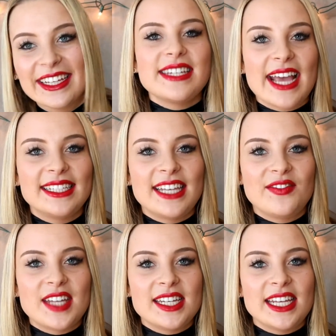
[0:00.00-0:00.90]
The next
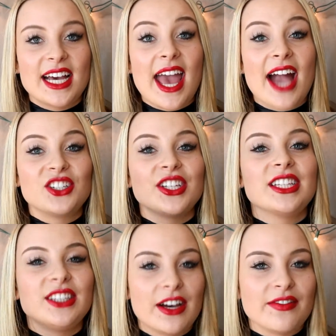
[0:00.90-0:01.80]
gift idea, I actually
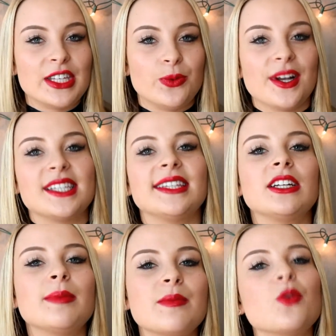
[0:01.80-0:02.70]
love this one. It's a
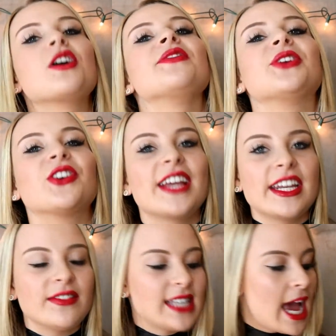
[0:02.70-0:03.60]
little bit more on the
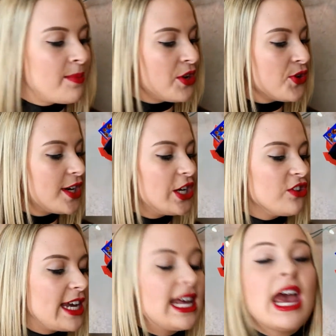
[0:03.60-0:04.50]
creative side, but you could
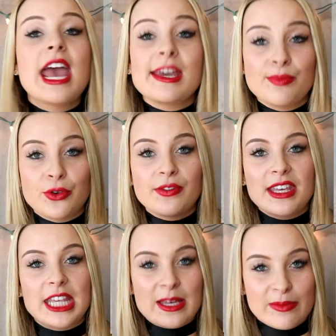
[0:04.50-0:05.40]
create a
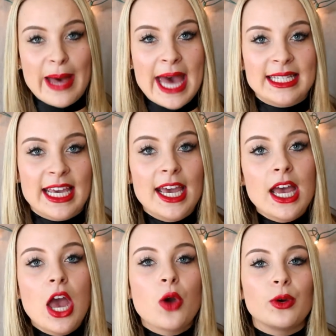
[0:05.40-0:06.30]
movie themed
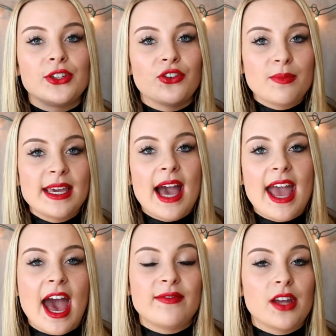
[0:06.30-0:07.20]
basket, which for me, I
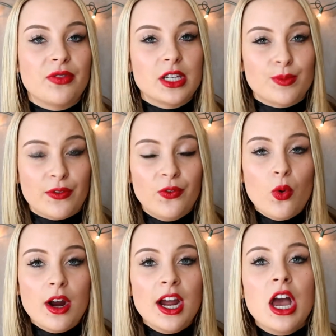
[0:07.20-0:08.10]
have done this
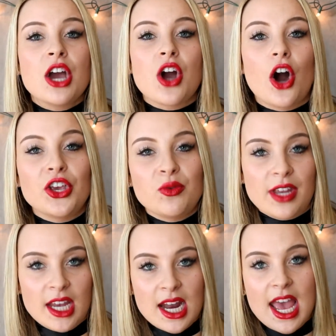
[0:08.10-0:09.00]
before. All you
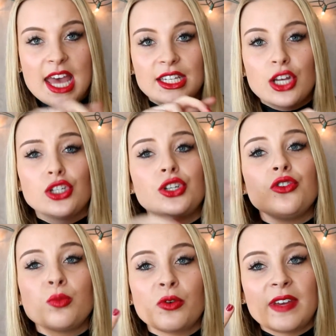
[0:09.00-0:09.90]
need is
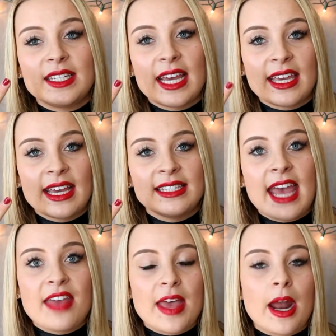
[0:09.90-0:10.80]
two movie tickets
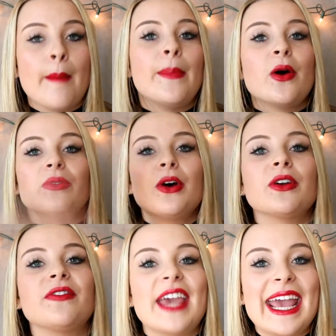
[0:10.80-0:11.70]
and then a
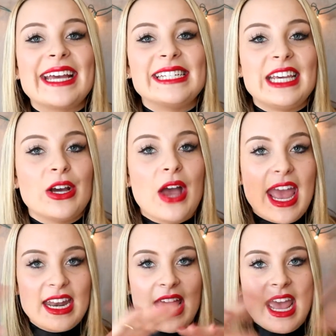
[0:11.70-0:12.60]
boatload of candy
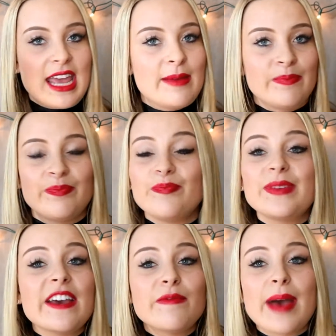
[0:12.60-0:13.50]
and a
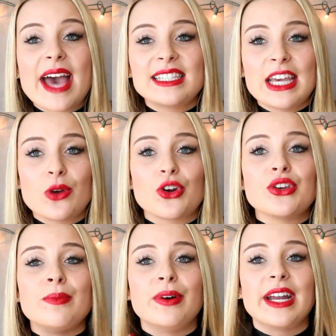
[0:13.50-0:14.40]
gift basket or
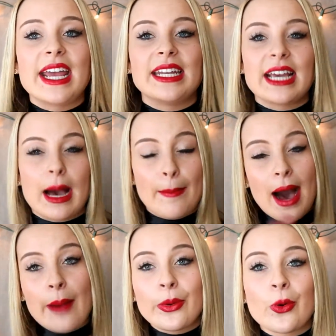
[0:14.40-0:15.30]
you can put it in like a
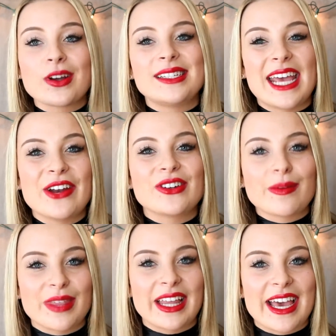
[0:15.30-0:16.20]
popcorn tin or
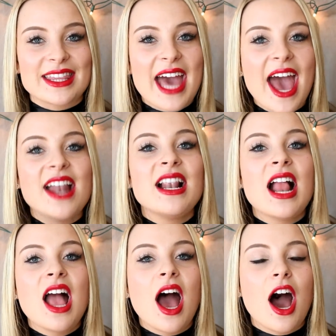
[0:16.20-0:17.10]
something like that.
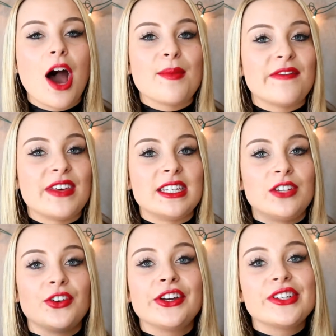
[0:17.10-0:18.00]
Um, if this
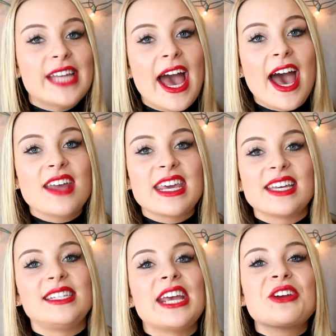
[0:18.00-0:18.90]
is for your dad, they
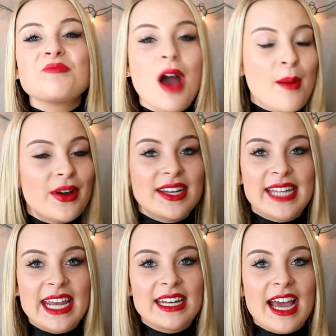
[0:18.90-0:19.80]
could take your mom on a
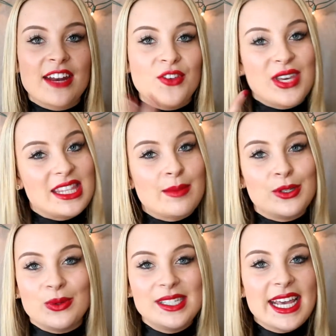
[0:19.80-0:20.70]
date night if you get
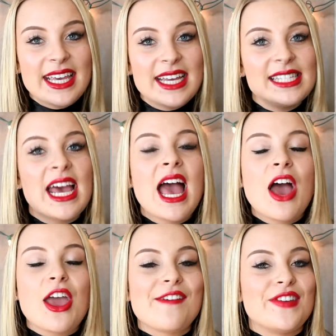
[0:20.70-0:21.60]
them two tickets.
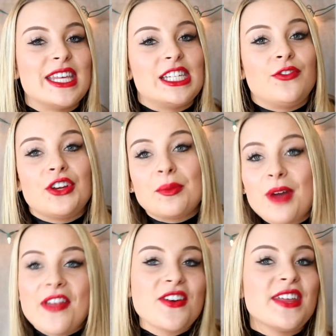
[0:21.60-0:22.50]
If this is for your
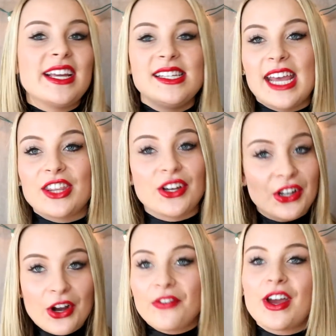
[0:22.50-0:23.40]
brother, they can take their
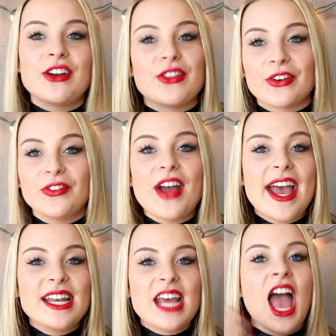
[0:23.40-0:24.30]
girlfriend or their
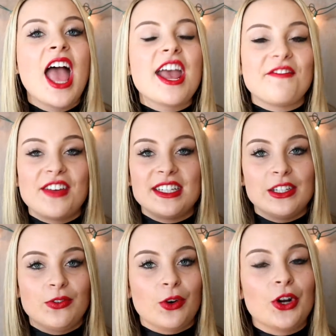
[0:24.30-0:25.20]
friend. If
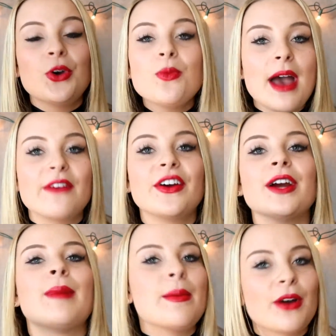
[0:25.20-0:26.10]
this is for
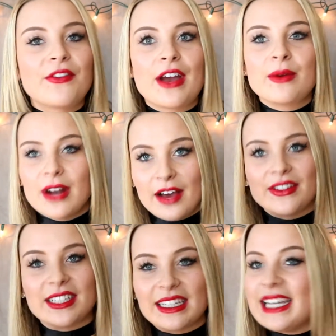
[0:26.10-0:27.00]
whomever, my boyfriend would
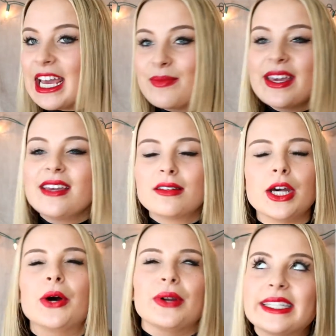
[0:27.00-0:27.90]
obviously take me,
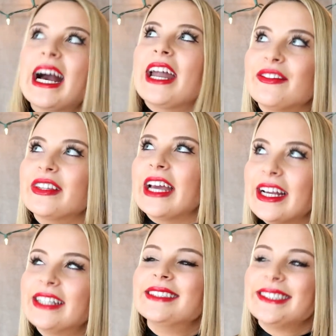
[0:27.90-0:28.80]
so it's kind of
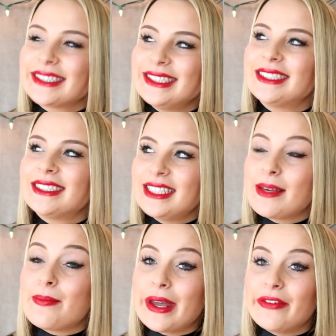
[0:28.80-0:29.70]
like
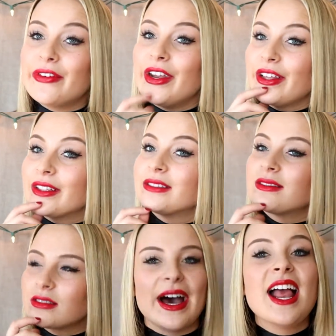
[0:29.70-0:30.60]
benefiting.
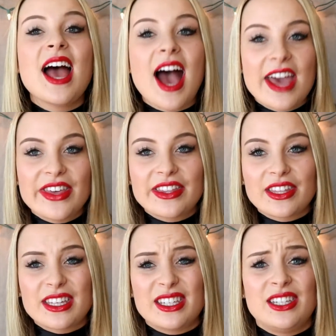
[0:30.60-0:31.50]
I think
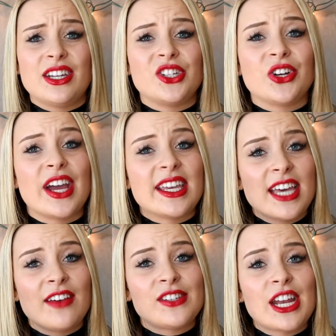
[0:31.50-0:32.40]
that this is such a great
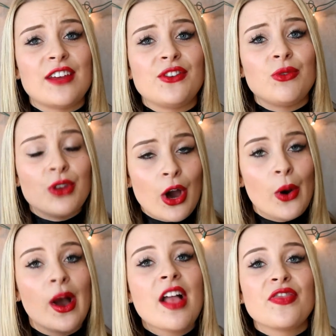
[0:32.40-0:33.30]
gift and if you
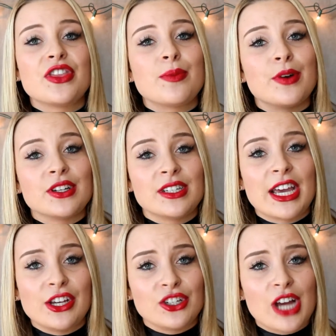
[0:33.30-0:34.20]
know that the person
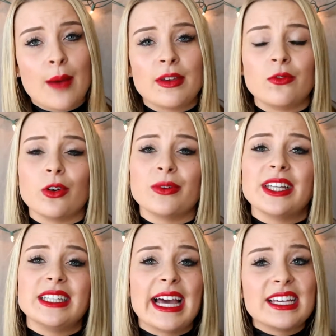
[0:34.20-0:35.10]
that you're shopping for
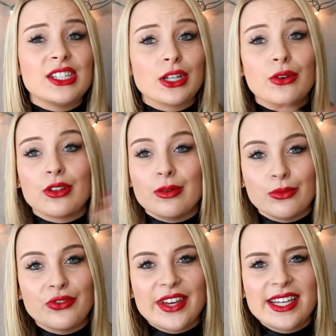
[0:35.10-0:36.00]
really likes to go to the
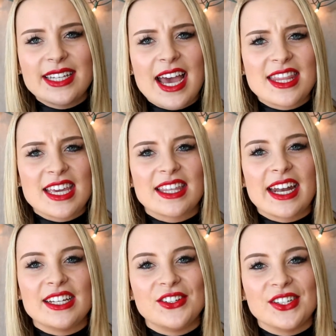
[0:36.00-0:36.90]
movies, I think
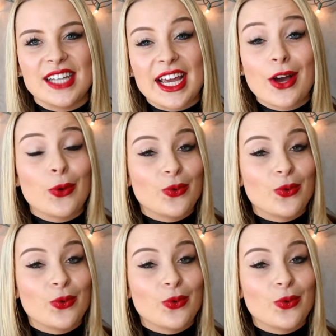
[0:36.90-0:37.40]
that it's just like a